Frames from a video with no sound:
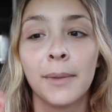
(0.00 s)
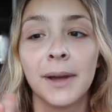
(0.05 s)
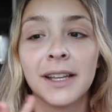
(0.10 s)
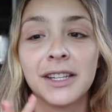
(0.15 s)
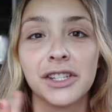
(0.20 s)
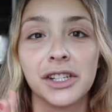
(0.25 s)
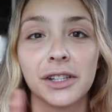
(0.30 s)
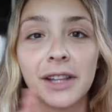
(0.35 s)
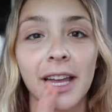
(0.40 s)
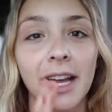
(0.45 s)

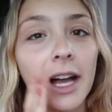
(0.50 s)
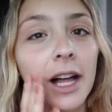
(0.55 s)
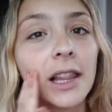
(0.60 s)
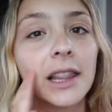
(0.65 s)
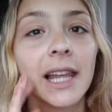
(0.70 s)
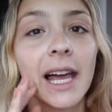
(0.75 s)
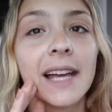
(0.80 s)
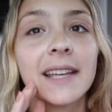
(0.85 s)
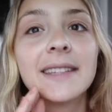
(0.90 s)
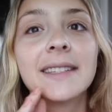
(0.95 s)
into like a
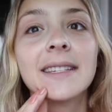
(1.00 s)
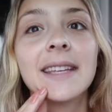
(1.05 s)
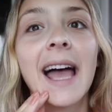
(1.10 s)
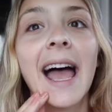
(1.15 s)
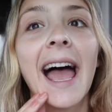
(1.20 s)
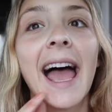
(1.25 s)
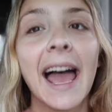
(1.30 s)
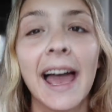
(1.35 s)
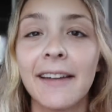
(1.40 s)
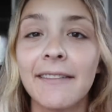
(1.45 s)
less
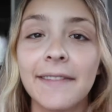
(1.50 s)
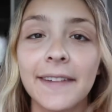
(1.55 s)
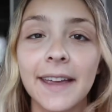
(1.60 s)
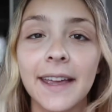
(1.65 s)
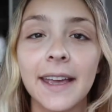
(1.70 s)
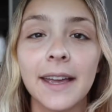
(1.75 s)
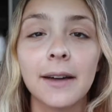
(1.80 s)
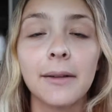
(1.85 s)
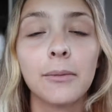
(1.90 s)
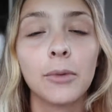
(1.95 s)

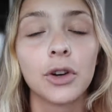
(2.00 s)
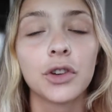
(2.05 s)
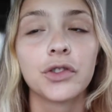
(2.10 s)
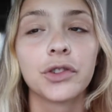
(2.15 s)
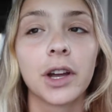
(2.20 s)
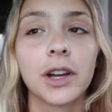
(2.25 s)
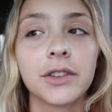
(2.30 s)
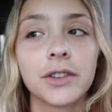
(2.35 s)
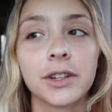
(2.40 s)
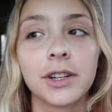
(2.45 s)
heavy
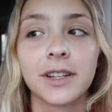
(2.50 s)
moisturizer,